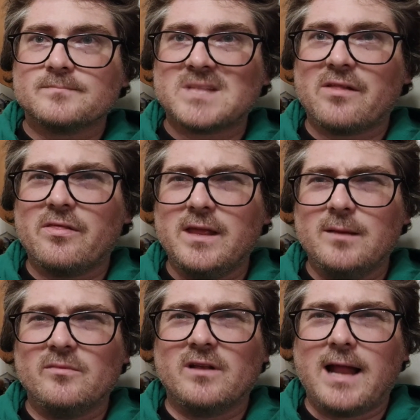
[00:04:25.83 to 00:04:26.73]

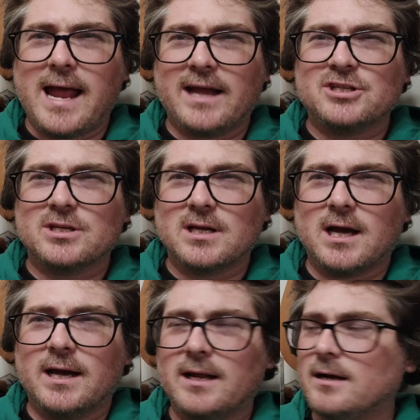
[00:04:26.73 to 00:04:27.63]
themes and action
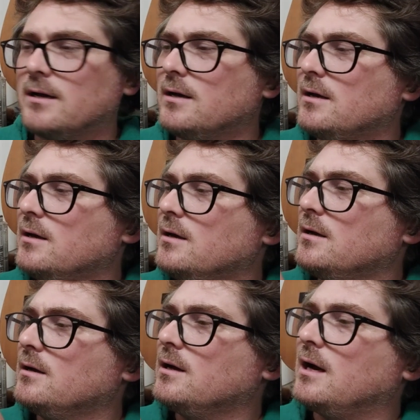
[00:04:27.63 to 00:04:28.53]
kind
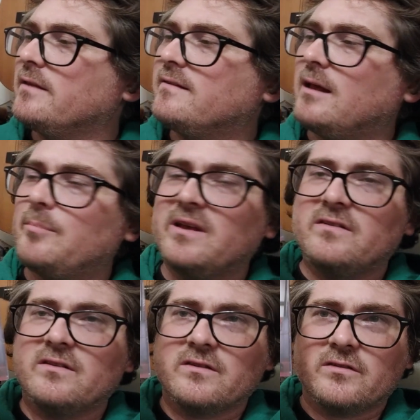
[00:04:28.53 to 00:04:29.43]
of set
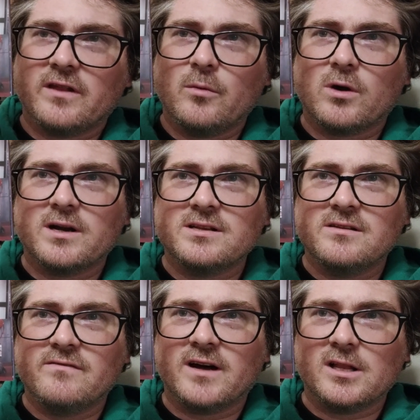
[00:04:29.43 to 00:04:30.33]
pieces, and so they wanted to
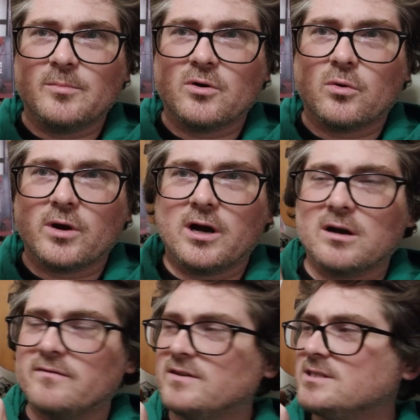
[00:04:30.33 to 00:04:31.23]
develop a
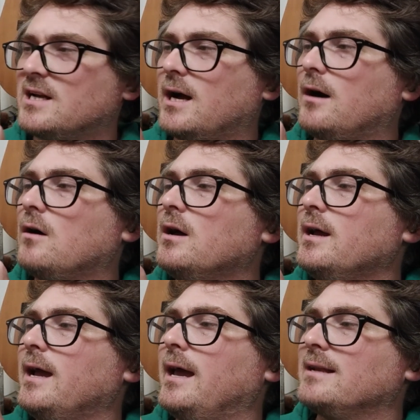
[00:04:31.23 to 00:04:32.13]
choreography style
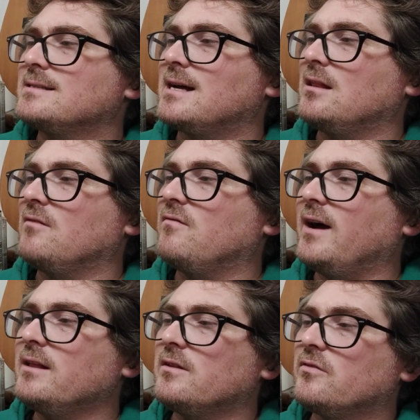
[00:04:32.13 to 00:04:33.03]
and a style of
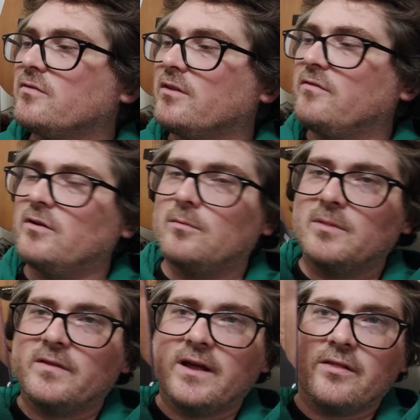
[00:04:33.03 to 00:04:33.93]
violence for the film
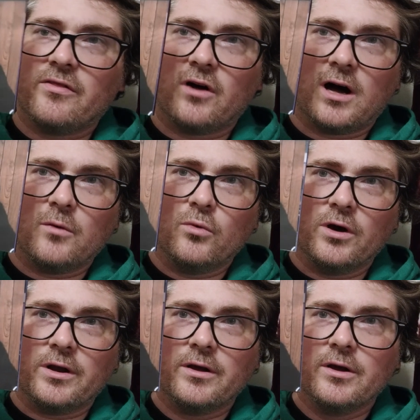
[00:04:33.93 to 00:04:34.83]
that they thought
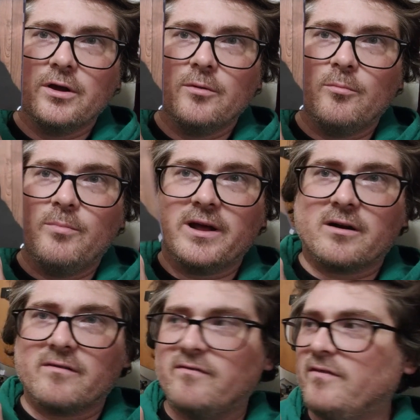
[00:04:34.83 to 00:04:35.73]
would
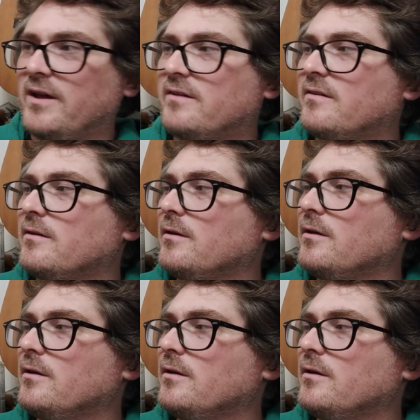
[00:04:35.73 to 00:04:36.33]
better fit